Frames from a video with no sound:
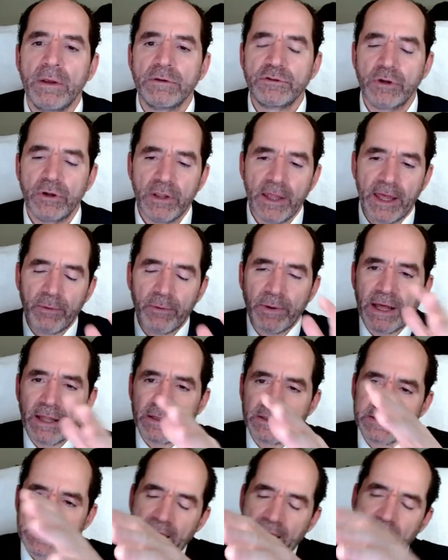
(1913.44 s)
like what
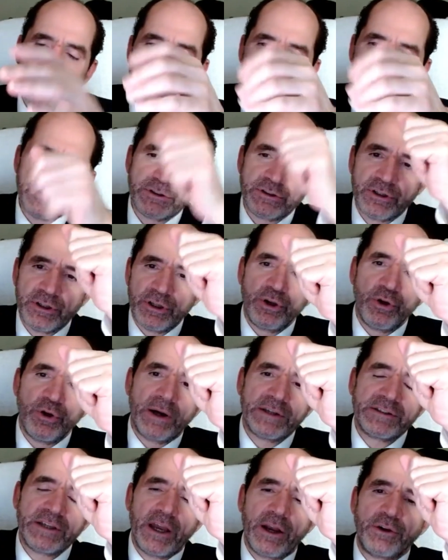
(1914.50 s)
Ellis Island is to the
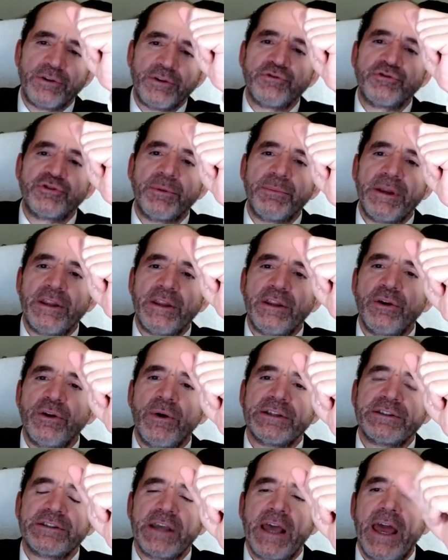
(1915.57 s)
USA, or used to be to the
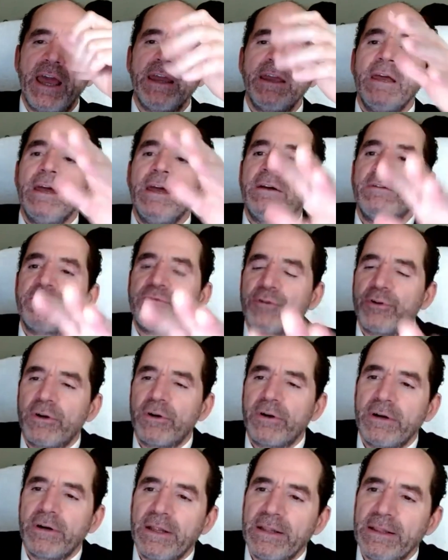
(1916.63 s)
USA
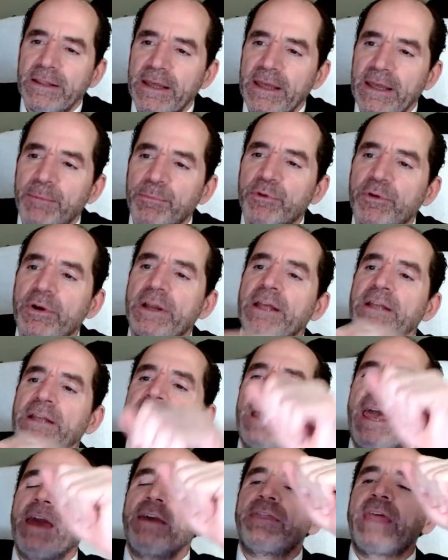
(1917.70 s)
for immigrant
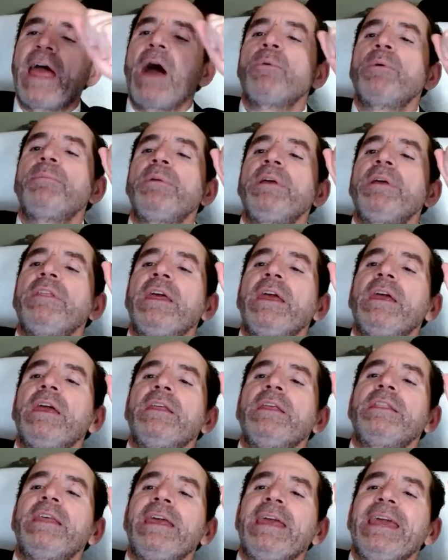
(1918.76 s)
intake, that would be
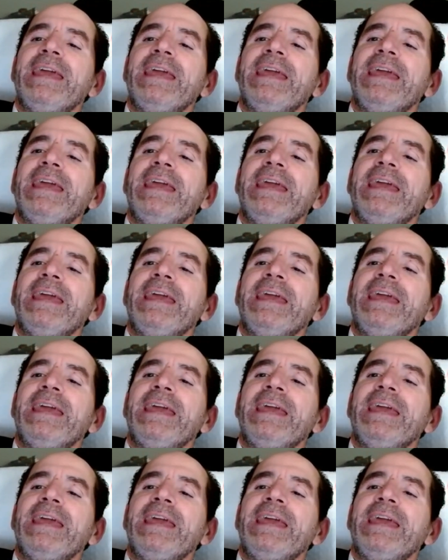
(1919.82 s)
the